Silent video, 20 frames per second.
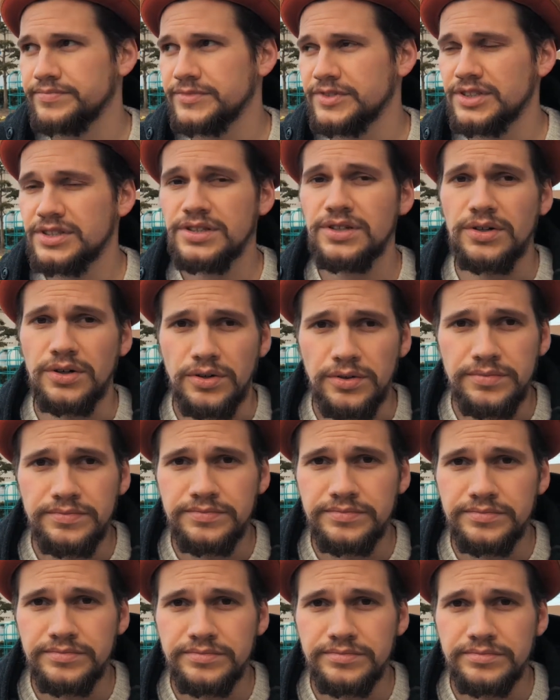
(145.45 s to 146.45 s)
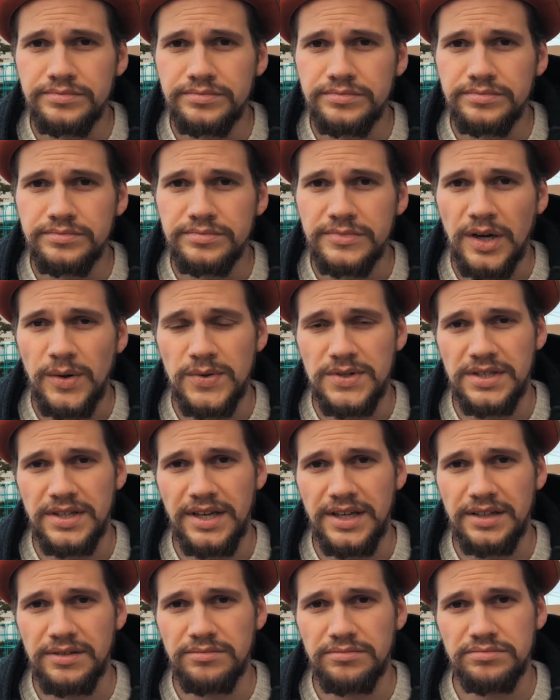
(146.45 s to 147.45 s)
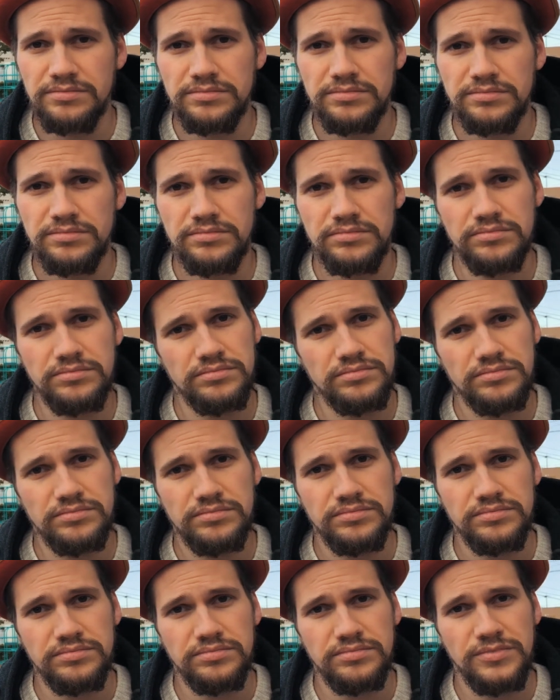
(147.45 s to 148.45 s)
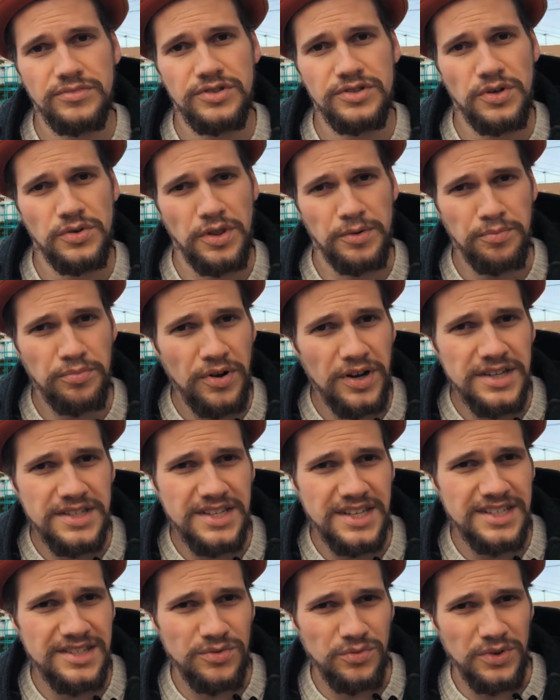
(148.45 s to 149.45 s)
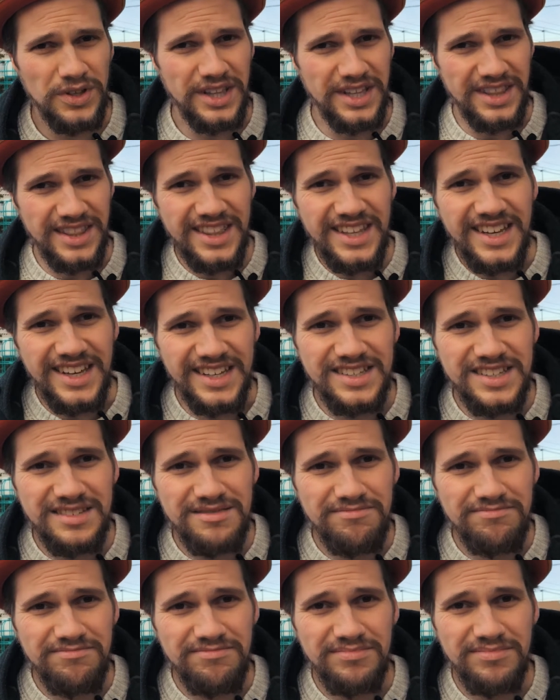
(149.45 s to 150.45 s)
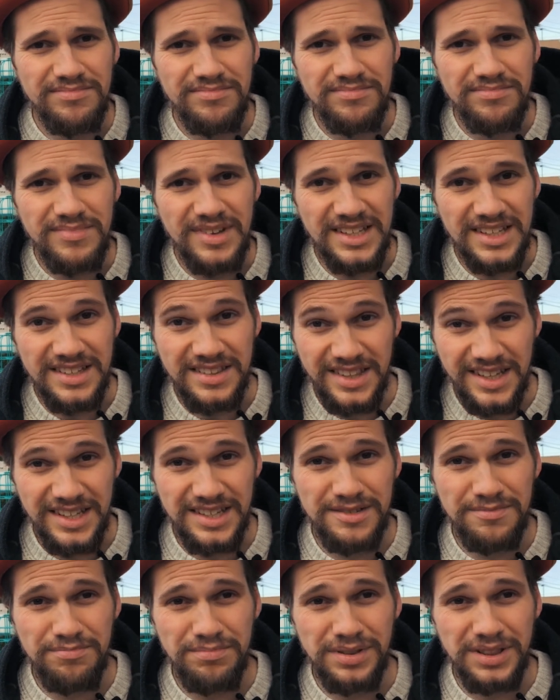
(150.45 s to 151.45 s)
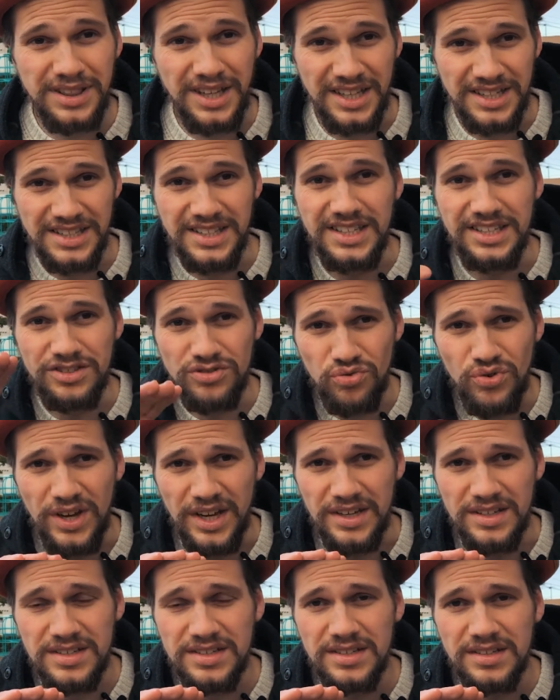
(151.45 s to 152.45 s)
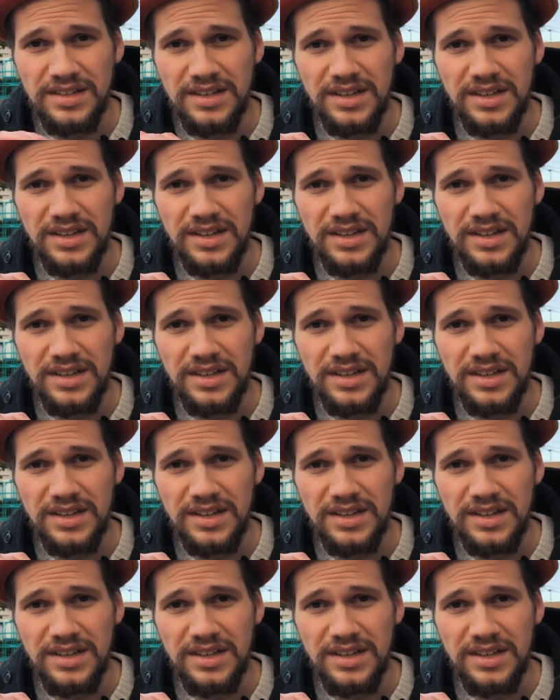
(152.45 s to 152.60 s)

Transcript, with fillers: So I was like, so the price isn't really this, it's this plus these drinks.